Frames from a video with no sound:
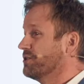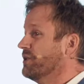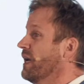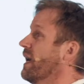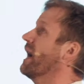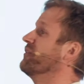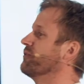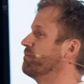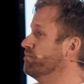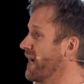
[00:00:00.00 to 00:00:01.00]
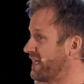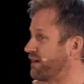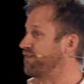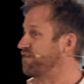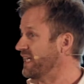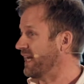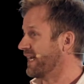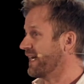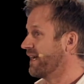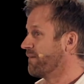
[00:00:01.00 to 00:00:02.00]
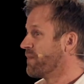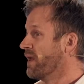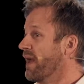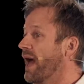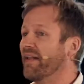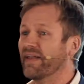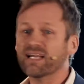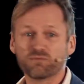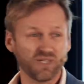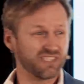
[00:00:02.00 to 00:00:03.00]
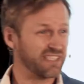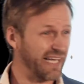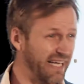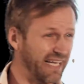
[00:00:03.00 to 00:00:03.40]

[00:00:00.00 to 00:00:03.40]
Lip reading: you and you make a feeling. And that will say